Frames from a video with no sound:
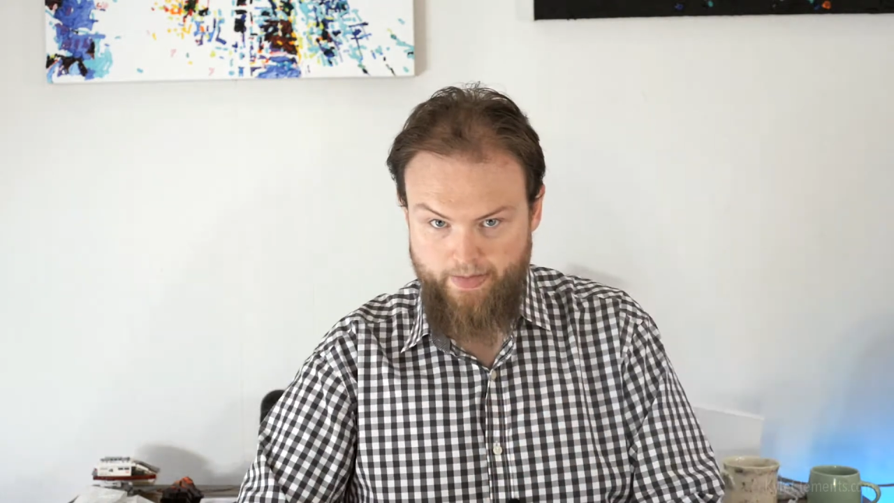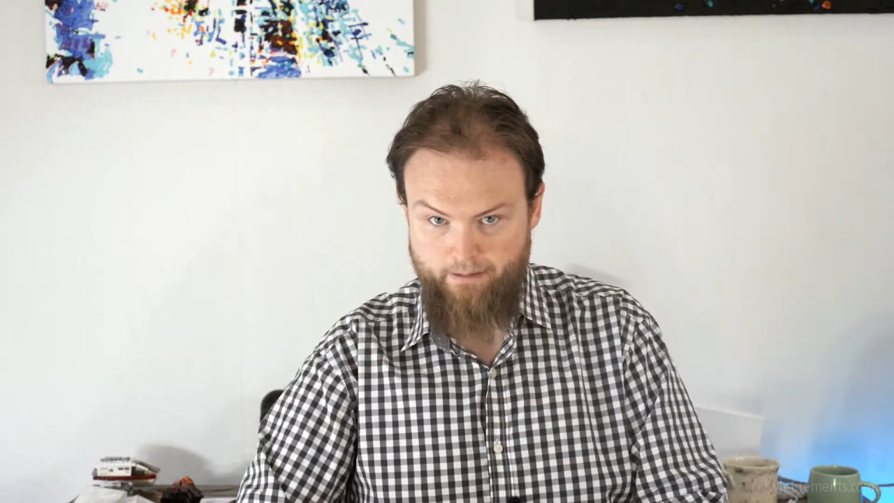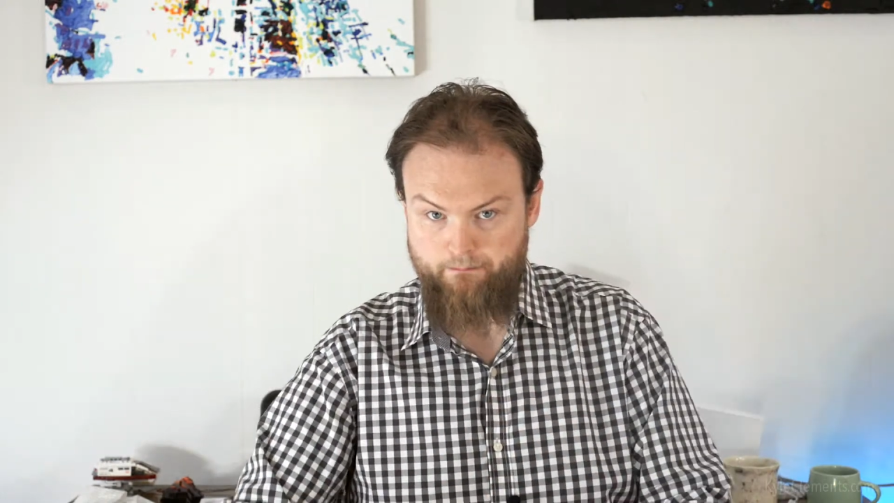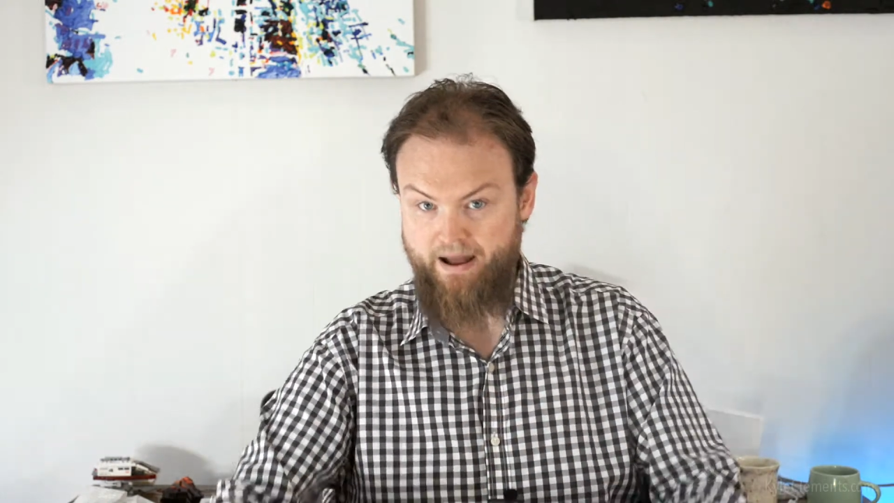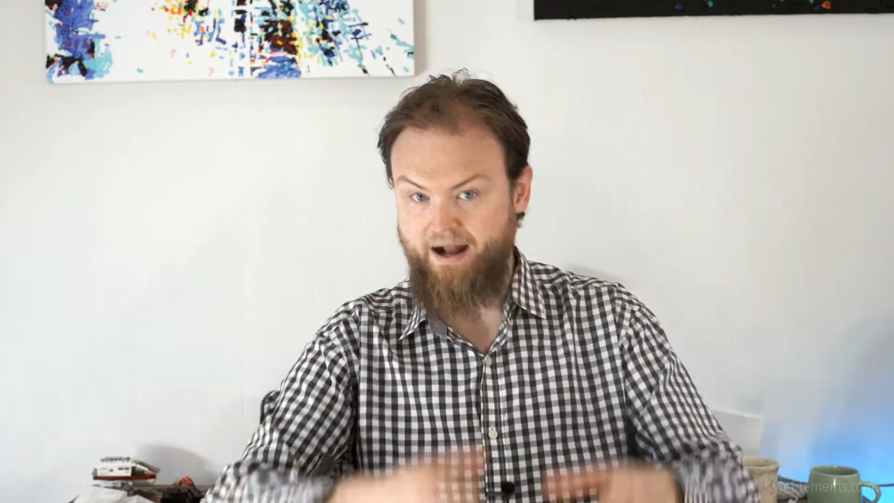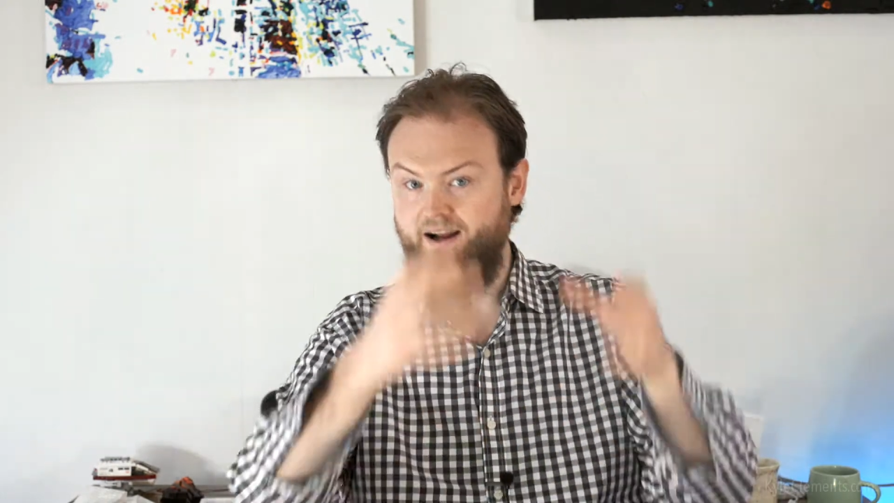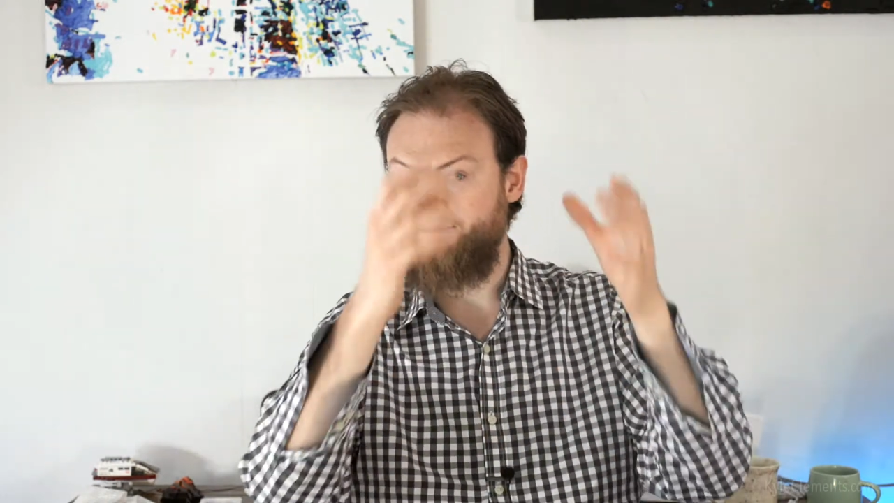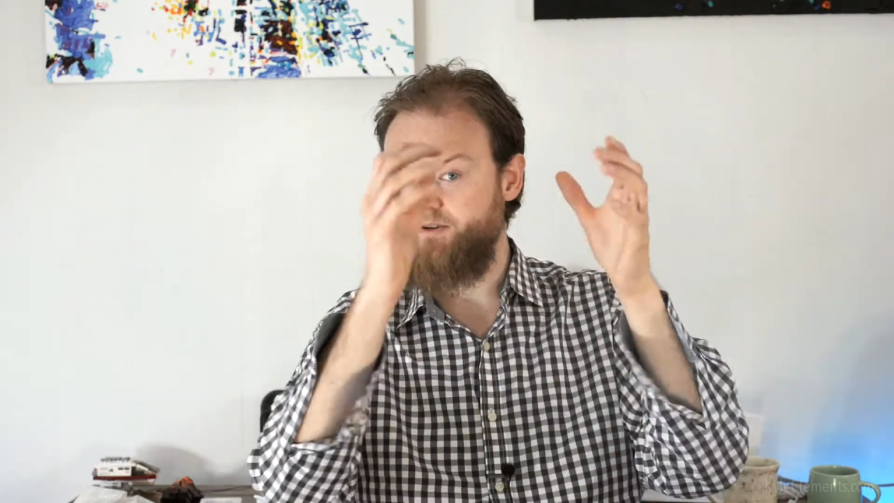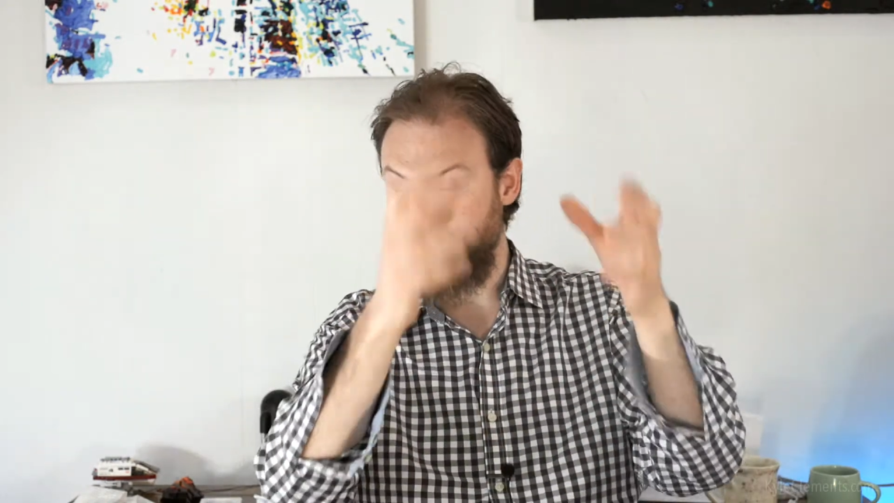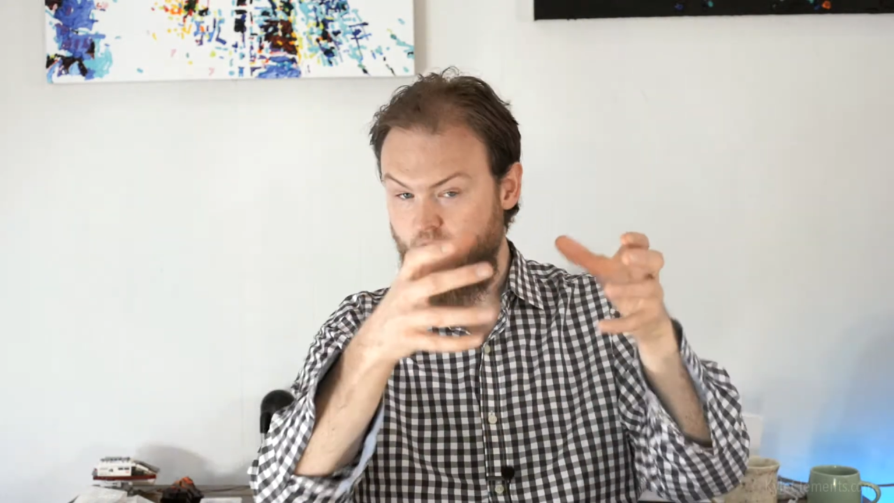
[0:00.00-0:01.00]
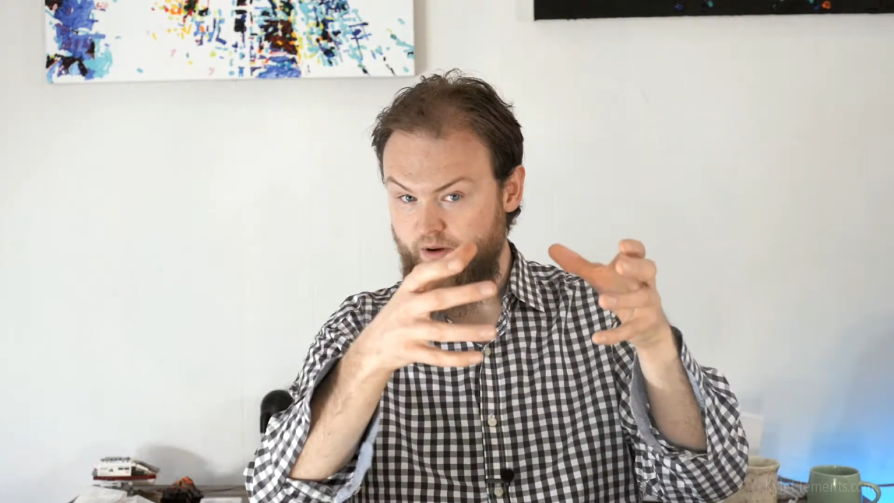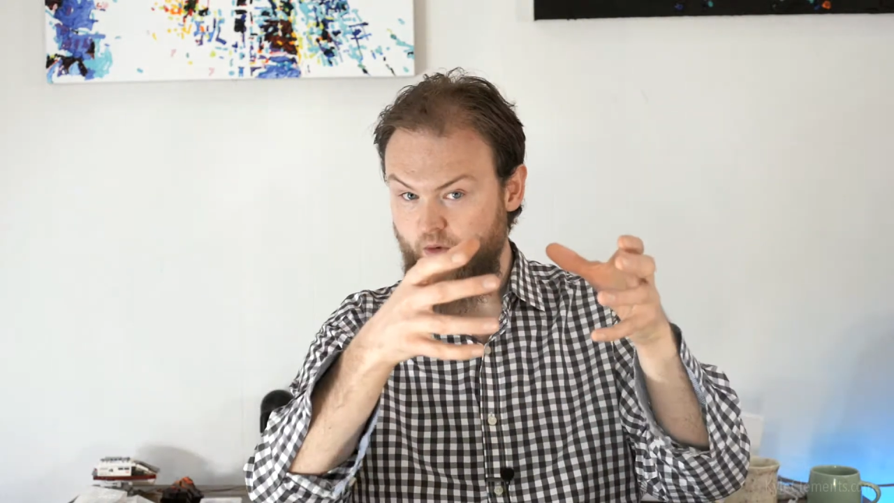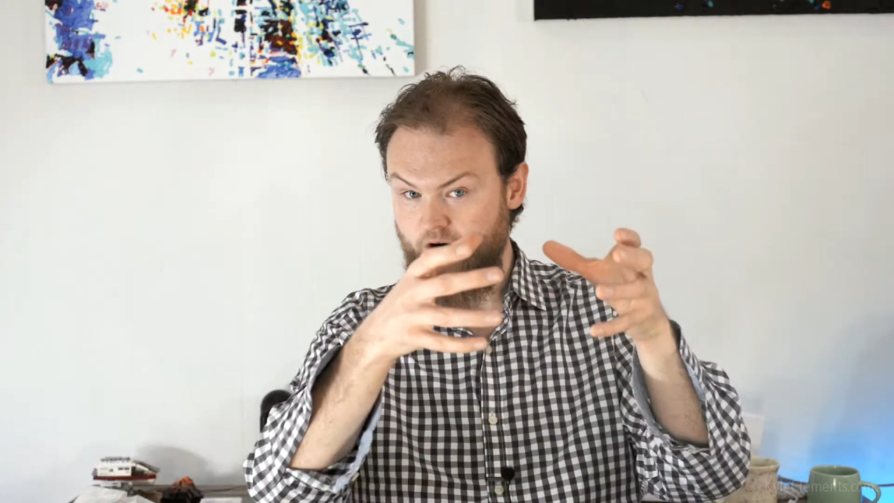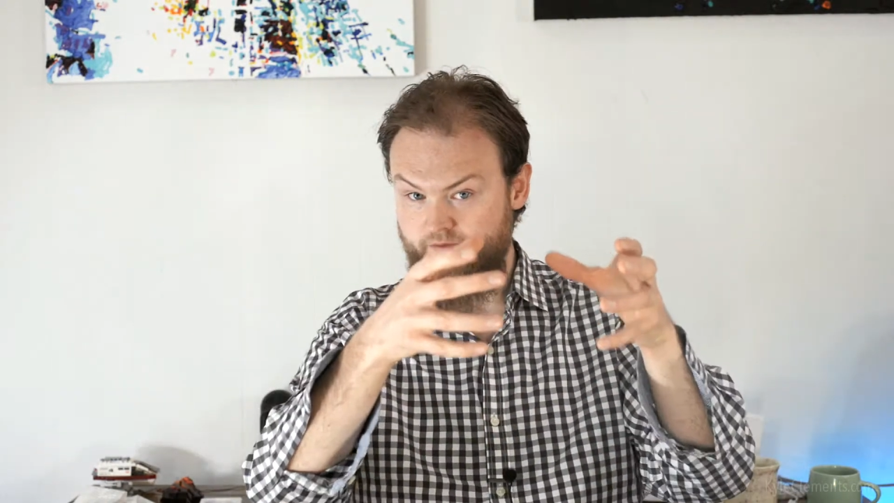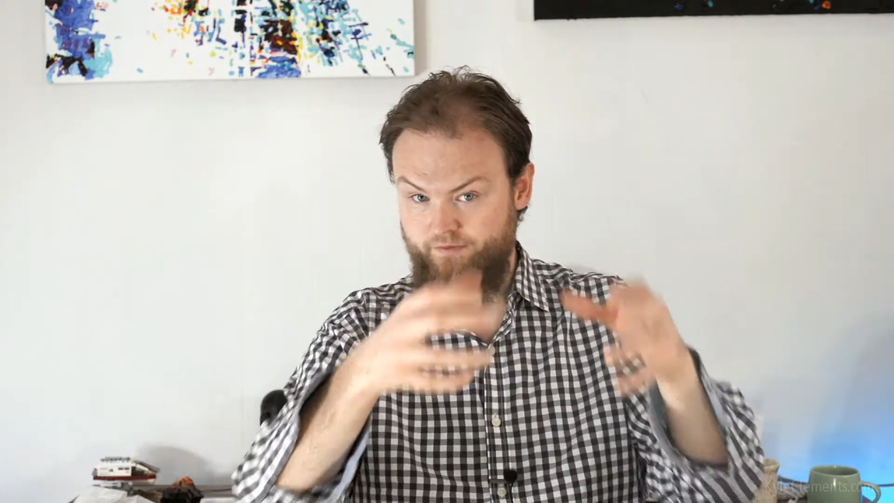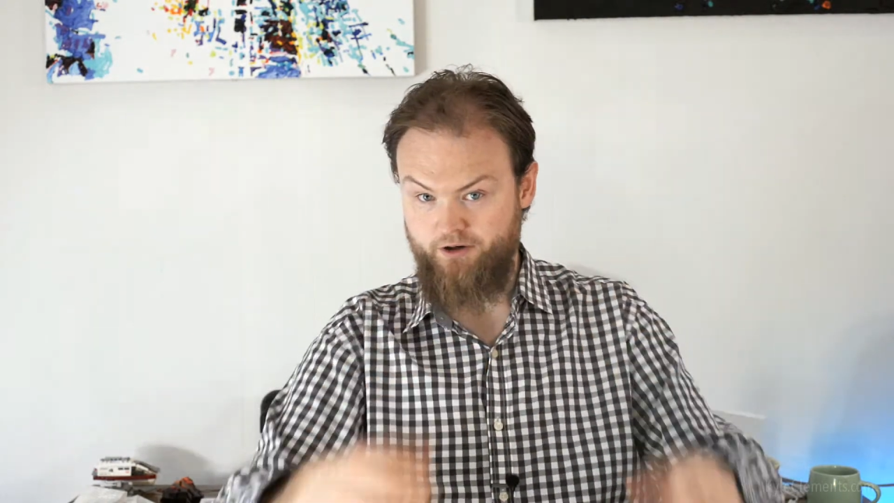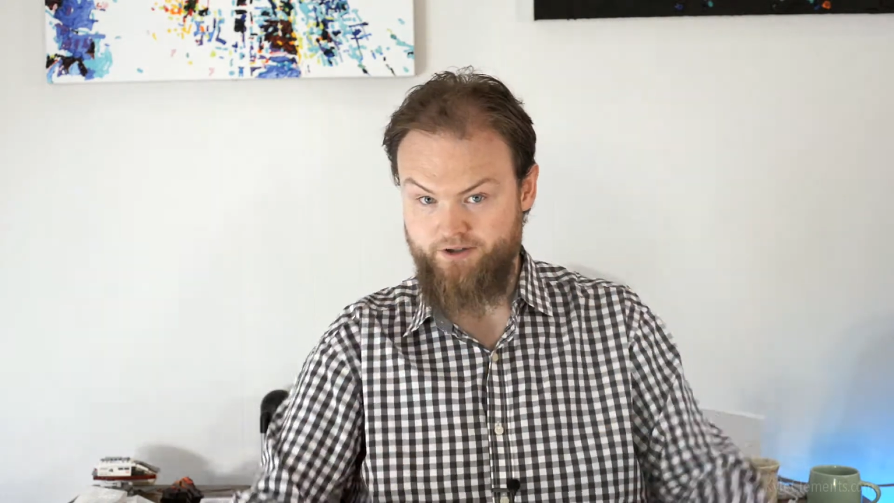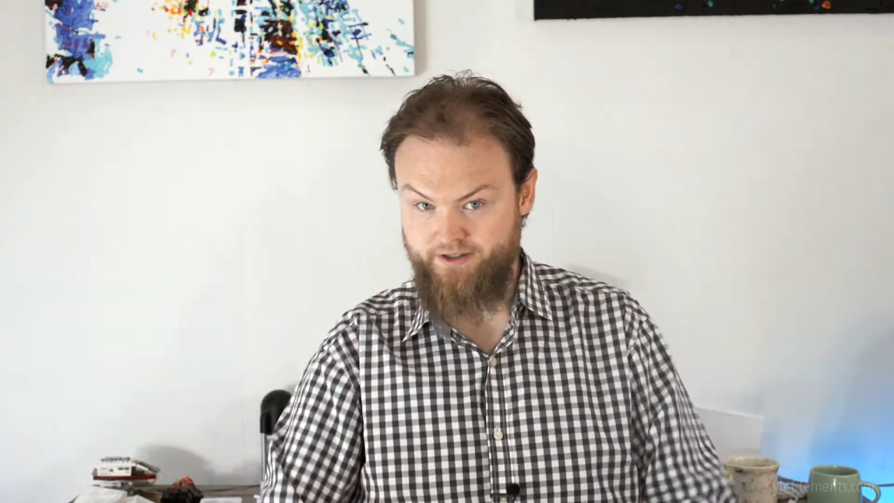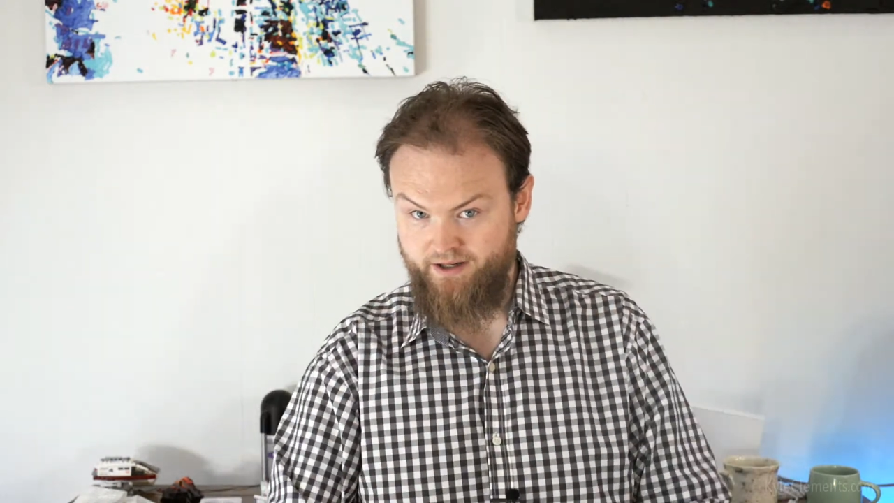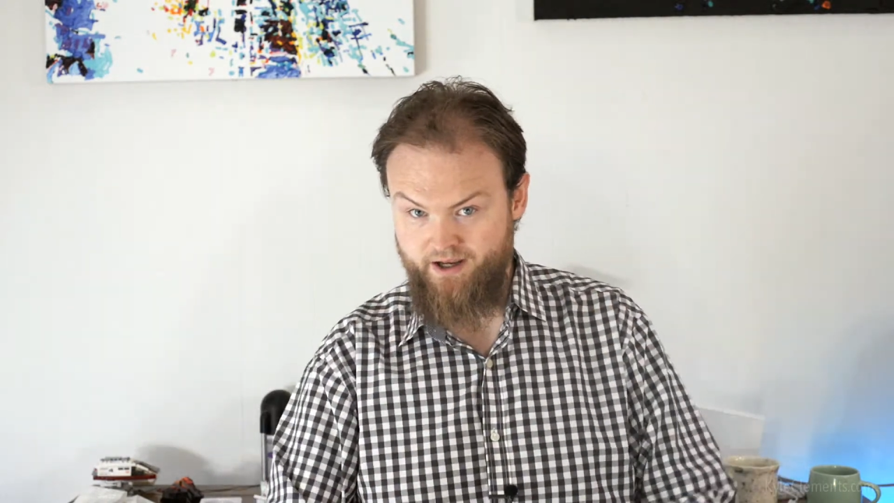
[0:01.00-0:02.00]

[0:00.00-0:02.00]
back up to where we were at first,